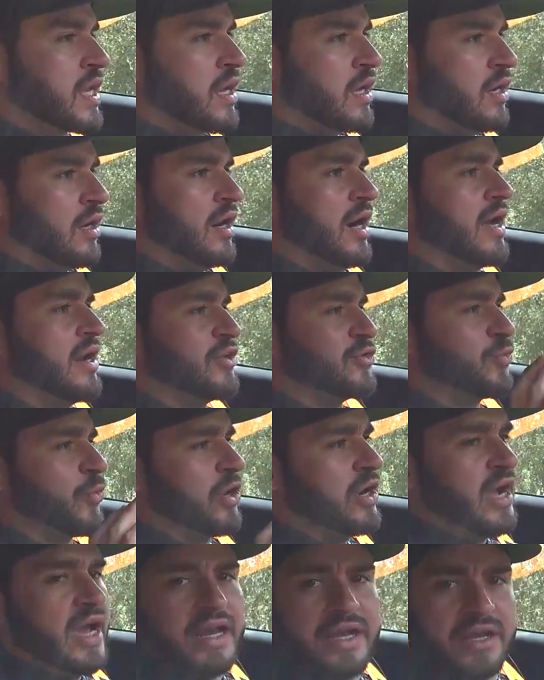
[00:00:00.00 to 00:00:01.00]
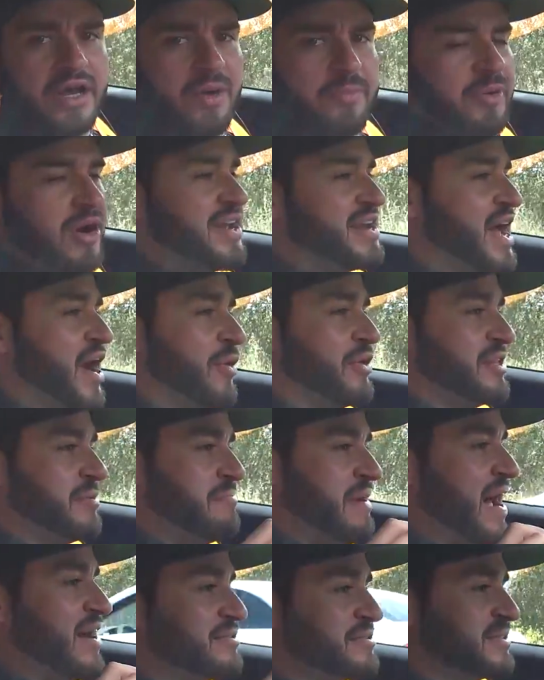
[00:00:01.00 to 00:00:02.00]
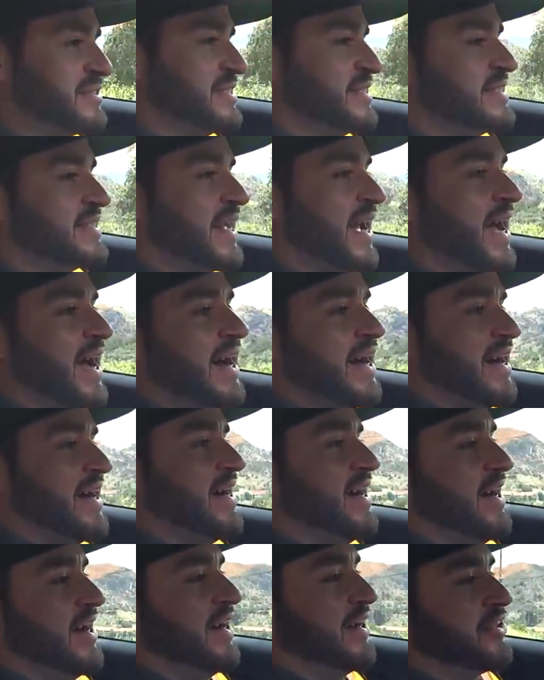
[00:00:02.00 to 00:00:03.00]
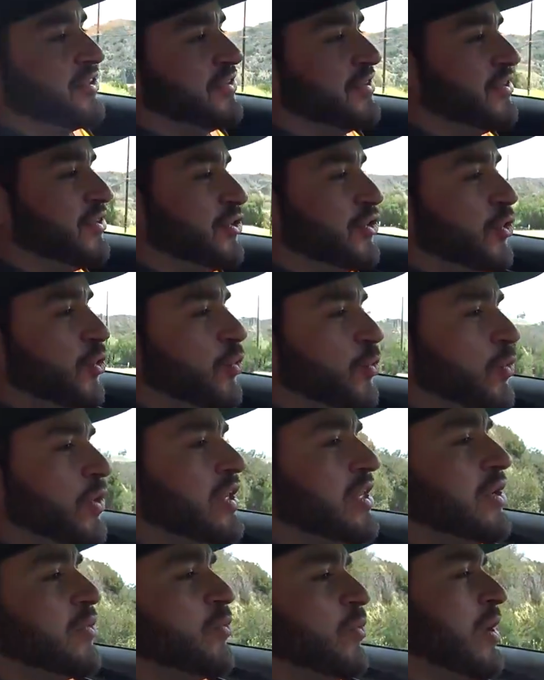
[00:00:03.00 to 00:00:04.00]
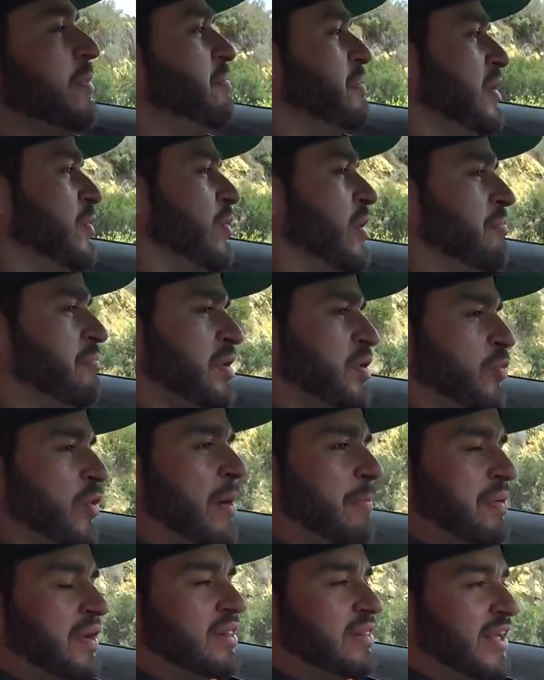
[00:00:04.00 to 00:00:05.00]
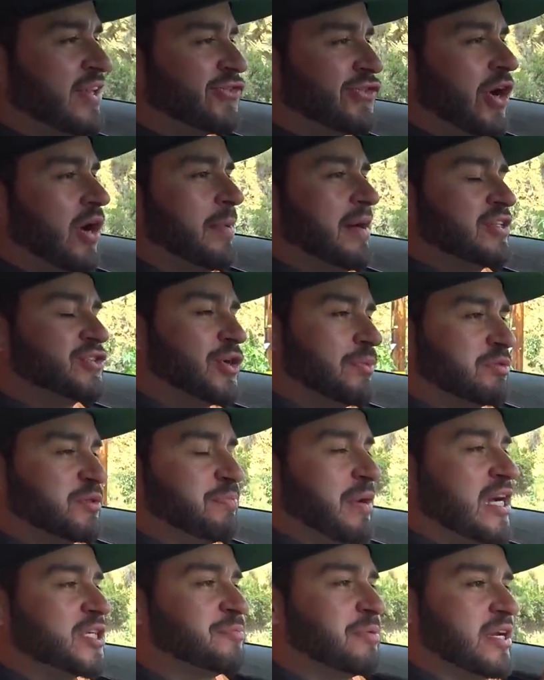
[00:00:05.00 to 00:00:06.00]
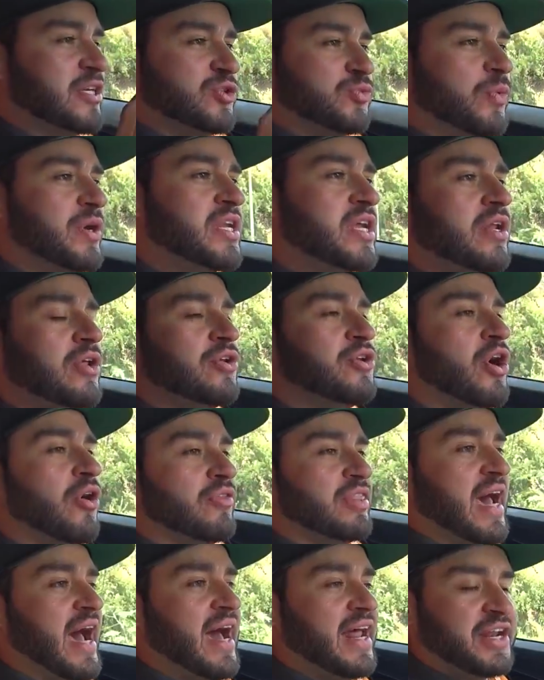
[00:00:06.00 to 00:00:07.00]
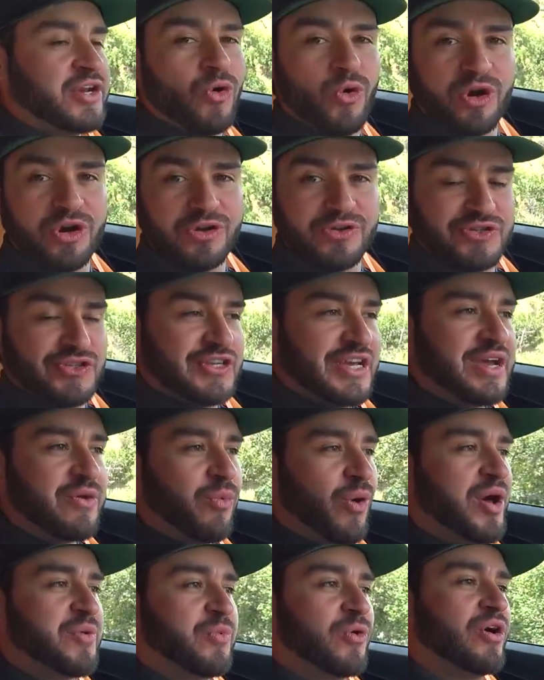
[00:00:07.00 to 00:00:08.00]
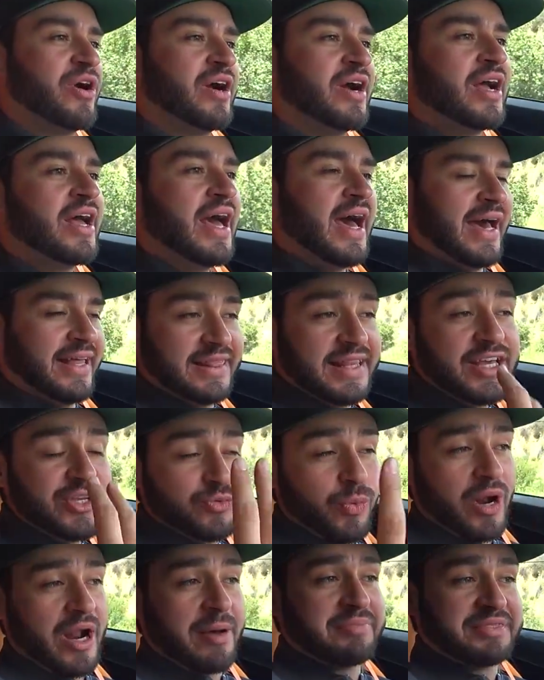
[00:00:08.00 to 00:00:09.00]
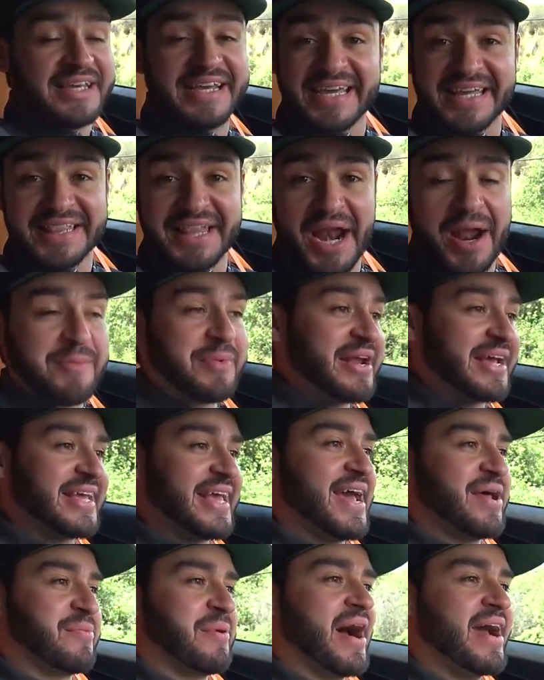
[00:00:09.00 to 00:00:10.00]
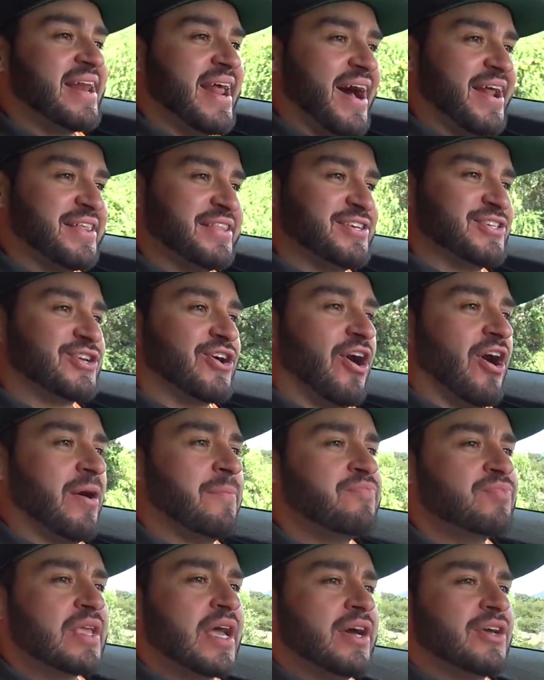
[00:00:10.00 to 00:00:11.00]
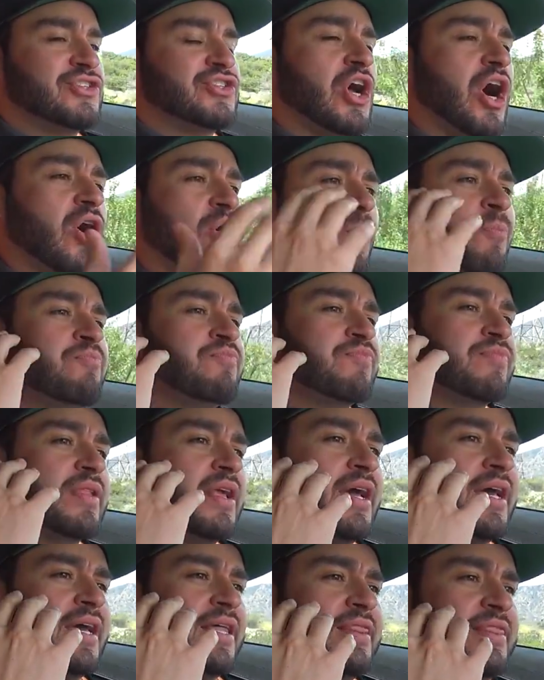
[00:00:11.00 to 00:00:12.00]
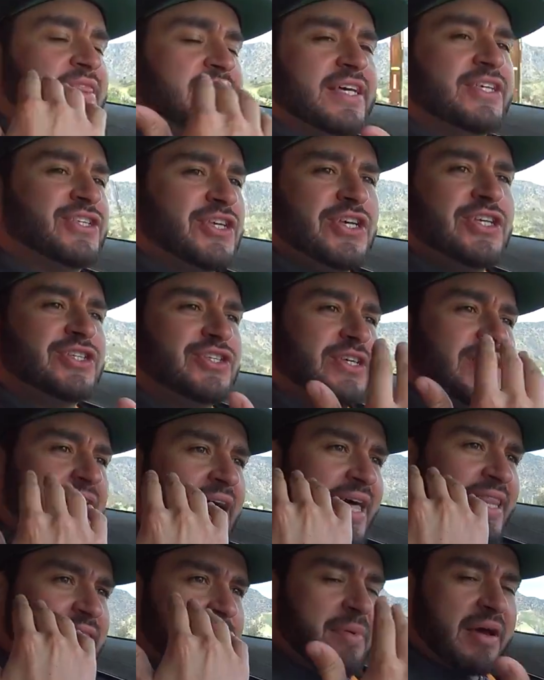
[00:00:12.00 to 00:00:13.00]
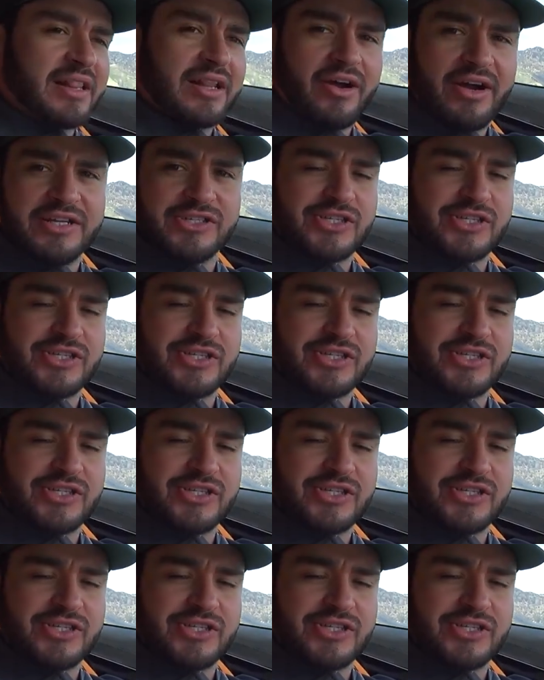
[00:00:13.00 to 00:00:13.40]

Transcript: All right, as we're heading up right now in the mountain to really rip it, let's talk about some specs, because we need to know that in order to see at least what I'm thinking that I'm gonna get right out of this car. So this is the McLaren